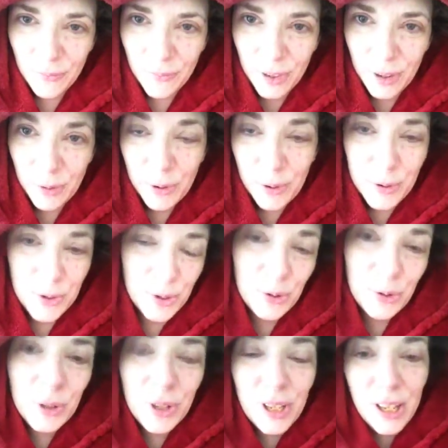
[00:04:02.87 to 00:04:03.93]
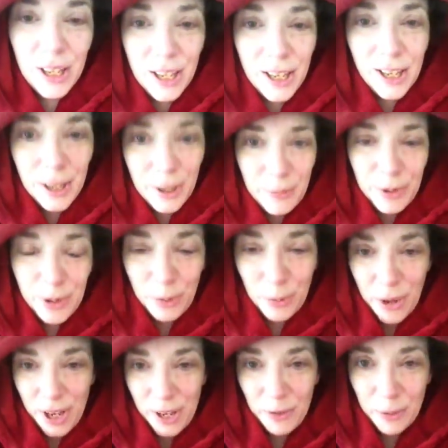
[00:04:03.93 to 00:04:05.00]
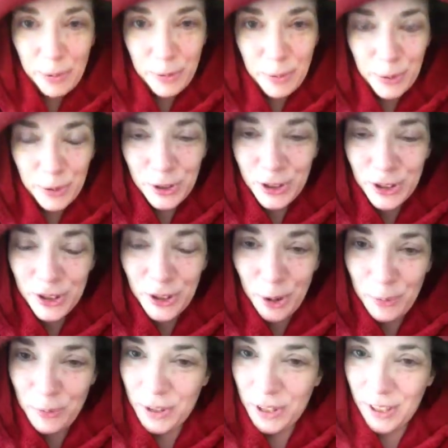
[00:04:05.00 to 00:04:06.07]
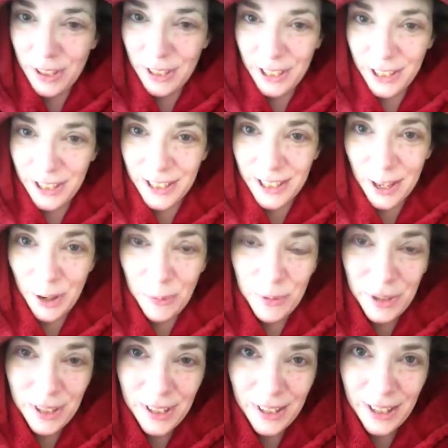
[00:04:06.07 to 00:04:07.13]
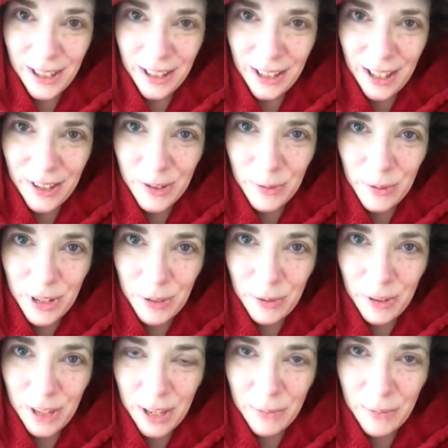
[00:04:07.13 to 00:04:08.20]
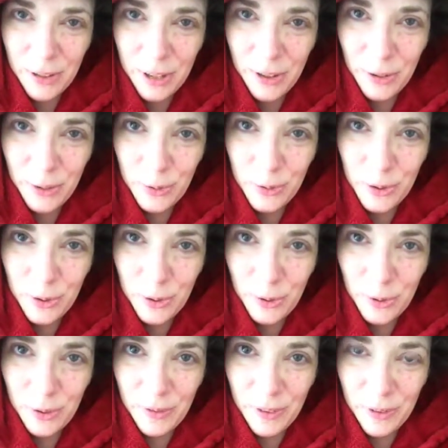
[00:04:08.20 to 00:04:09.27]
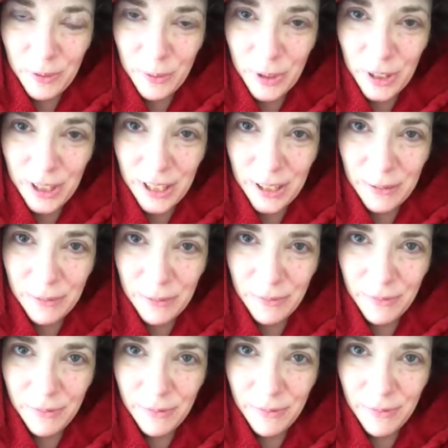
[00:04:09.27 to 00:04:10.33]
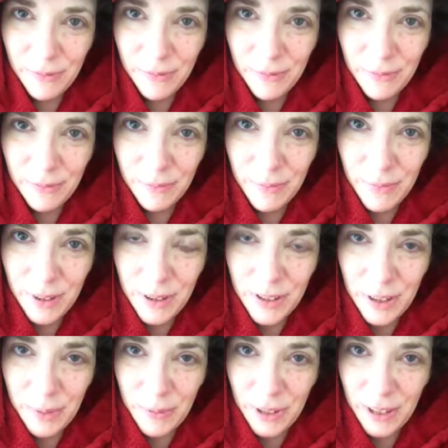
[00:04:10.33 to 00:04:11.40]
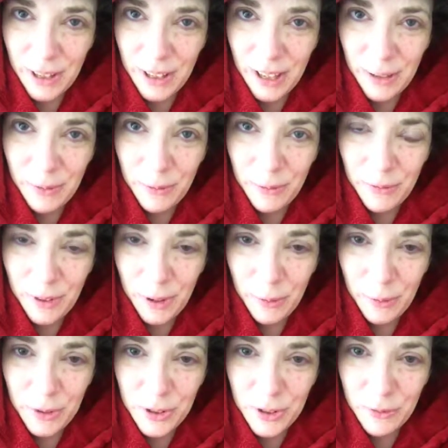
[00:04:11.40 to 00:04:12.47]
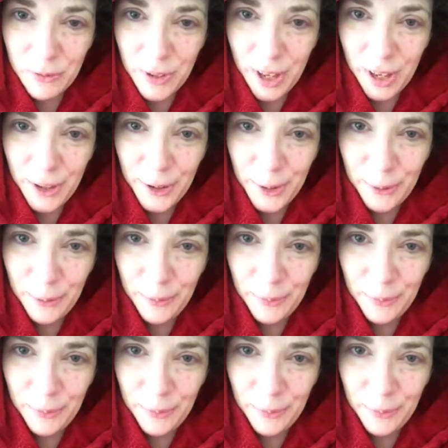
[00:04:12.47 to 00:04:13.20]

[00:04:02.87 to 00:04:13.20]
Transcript: It would also be a way for people to show me and tell me that that's what they would like me to do too, if it really is something that they felt was of value.